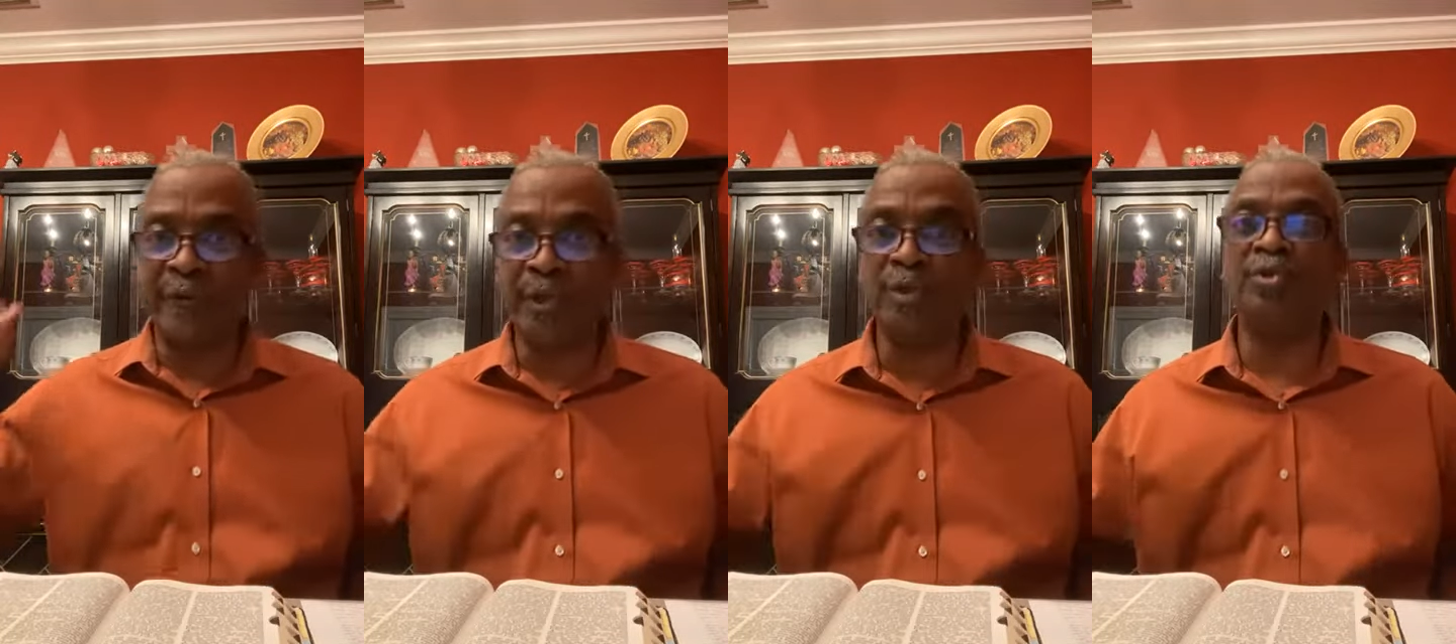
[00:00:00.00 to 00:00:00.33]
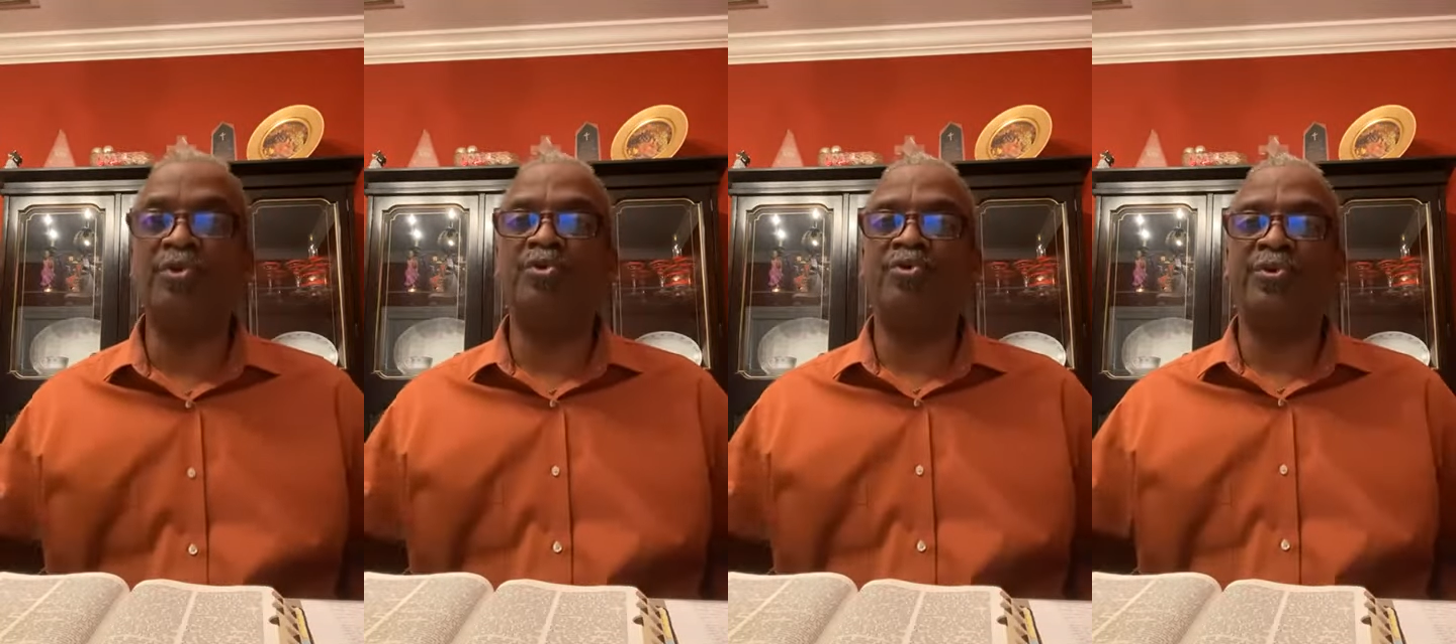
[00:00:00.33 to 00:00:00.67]

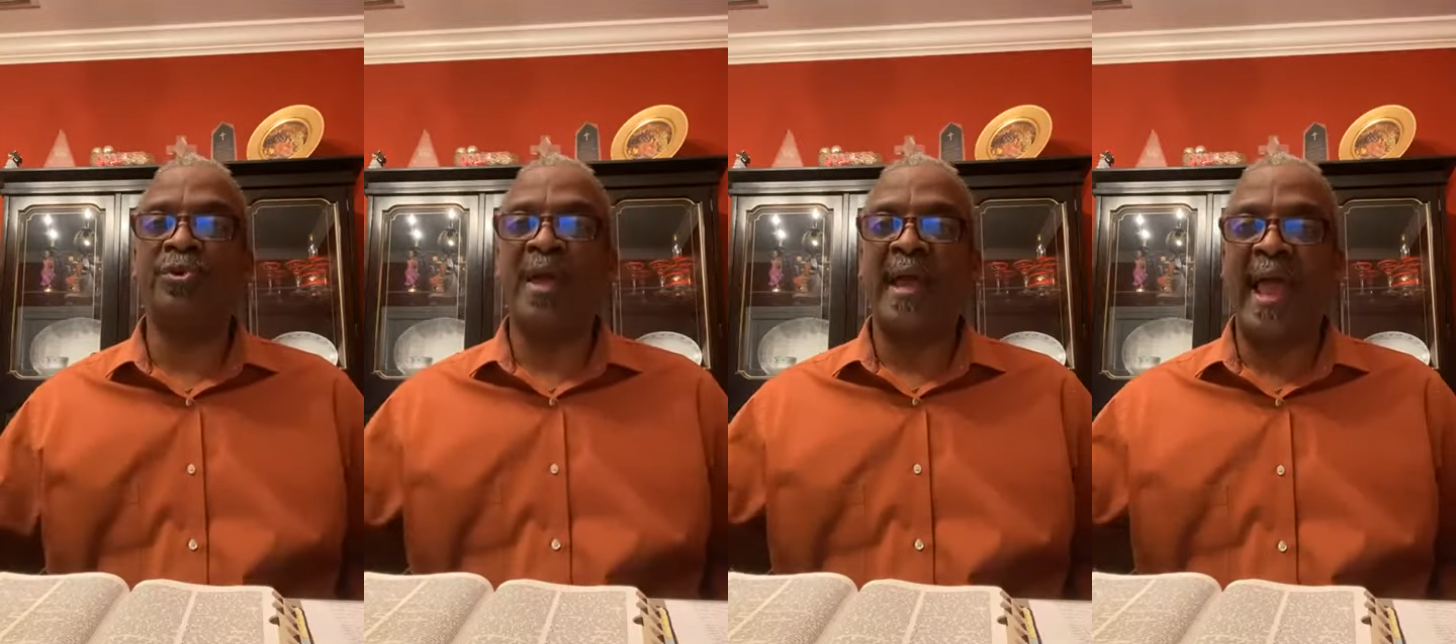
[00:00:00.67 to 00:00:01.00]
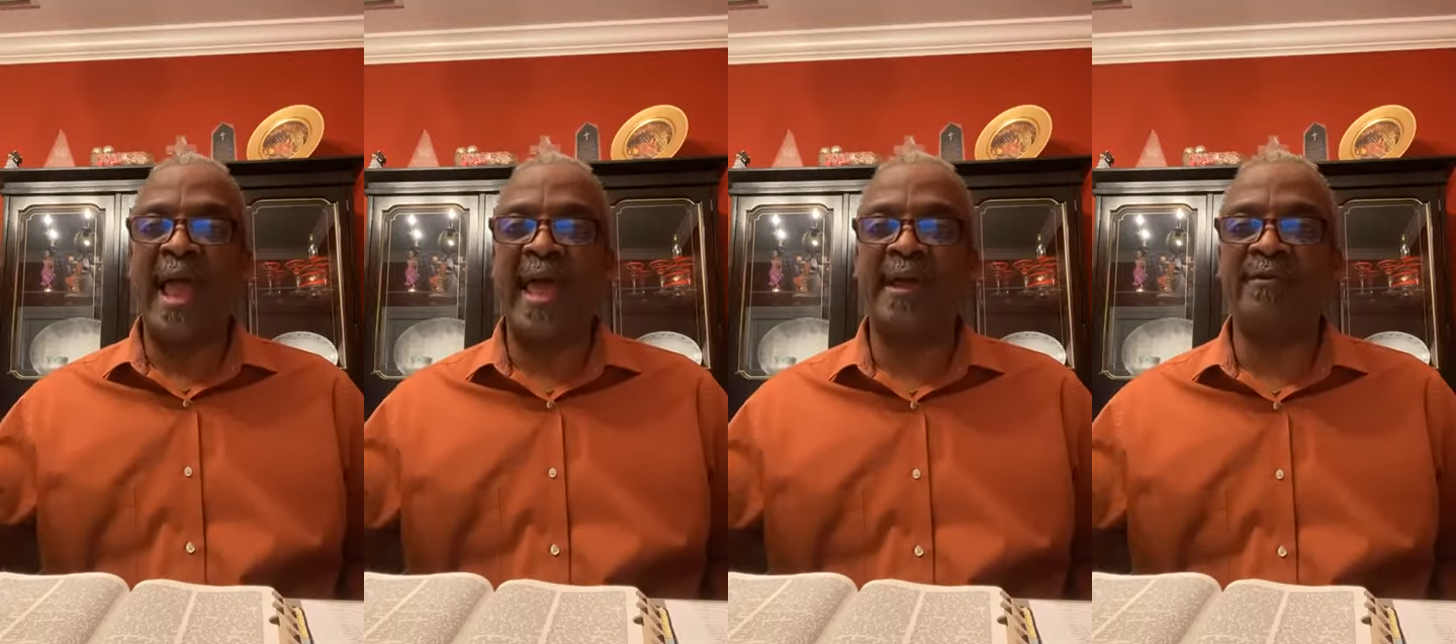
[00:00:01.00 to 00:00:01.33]
rule
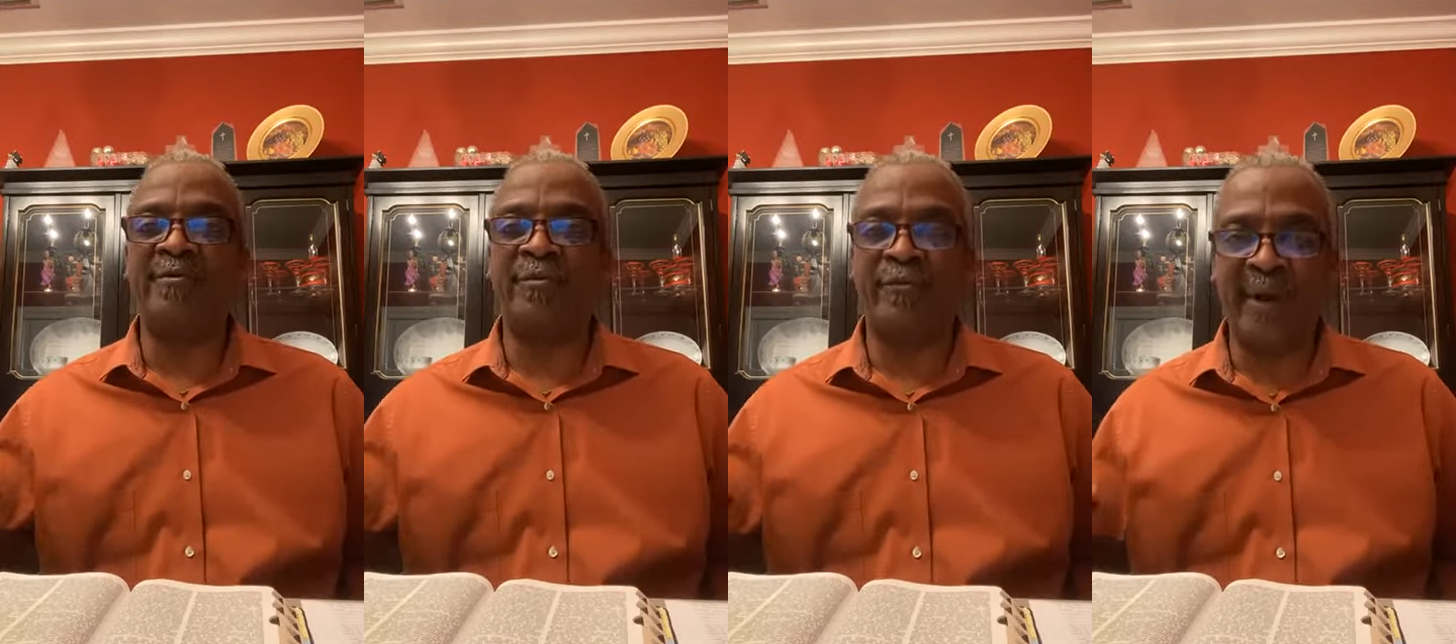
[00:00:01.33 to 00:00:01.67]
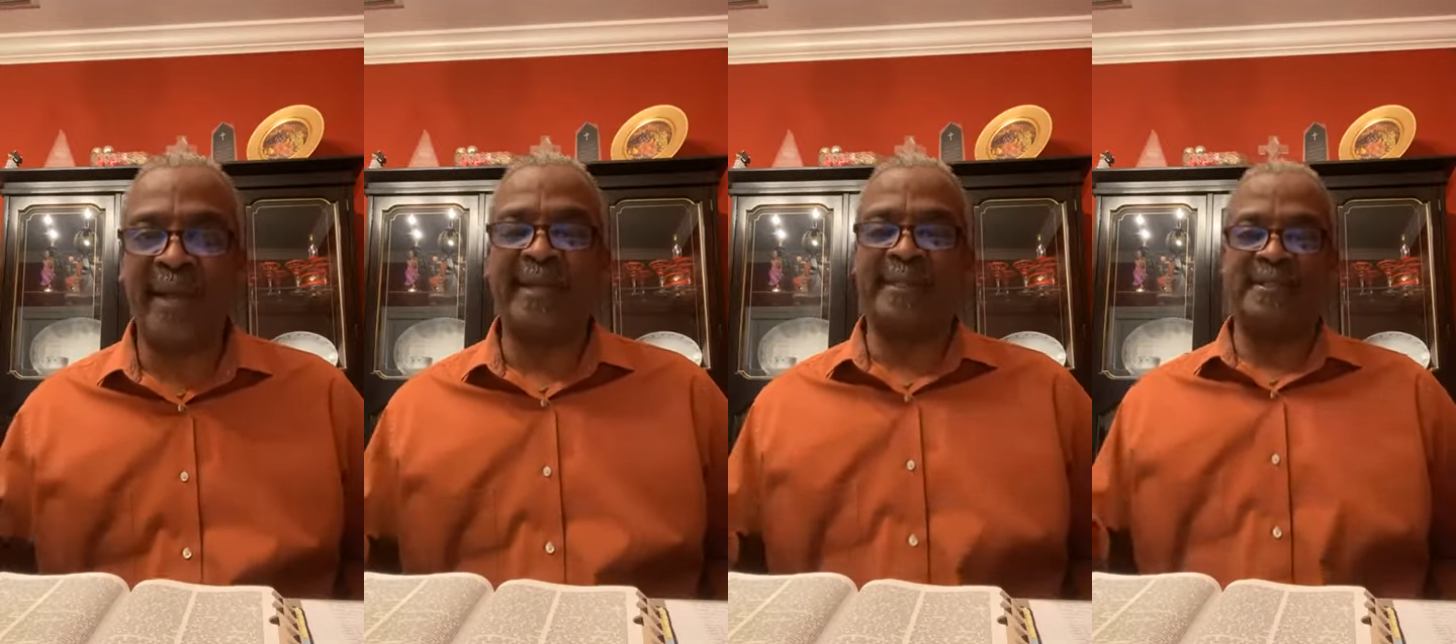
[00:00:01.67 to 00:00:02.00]
and
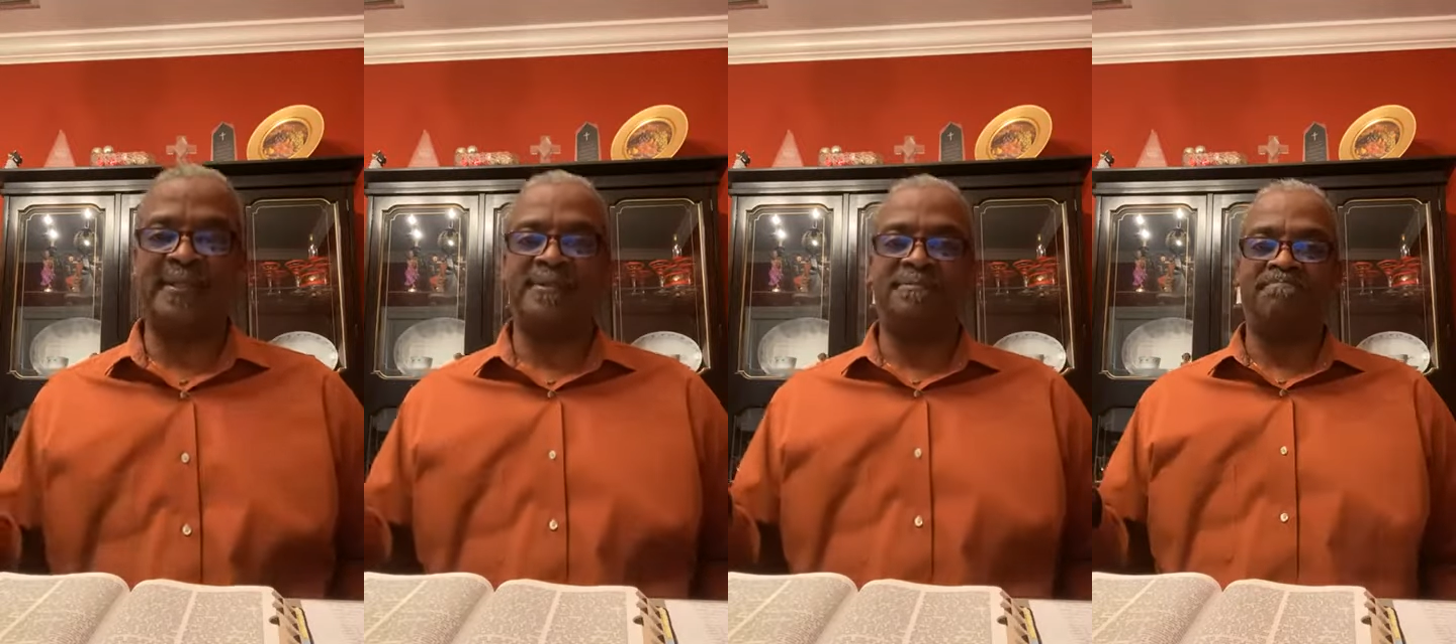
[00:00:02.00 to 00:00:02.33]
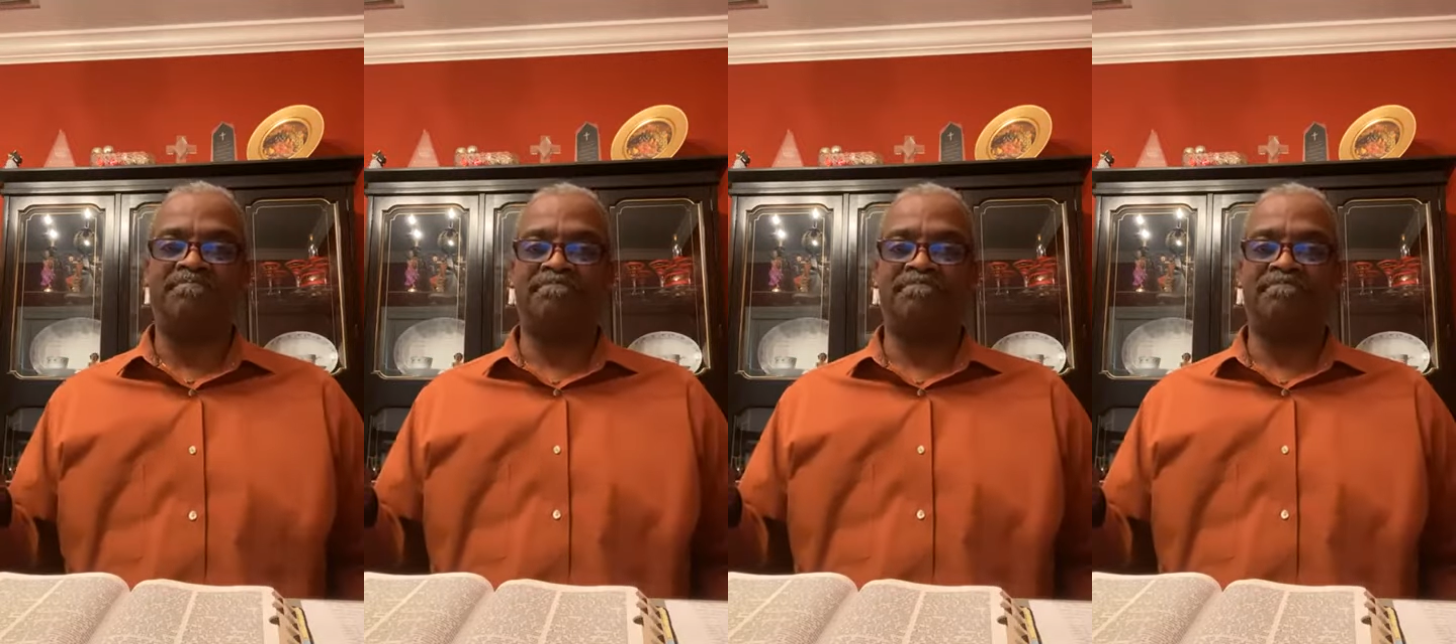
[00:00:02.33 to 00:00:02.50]
reign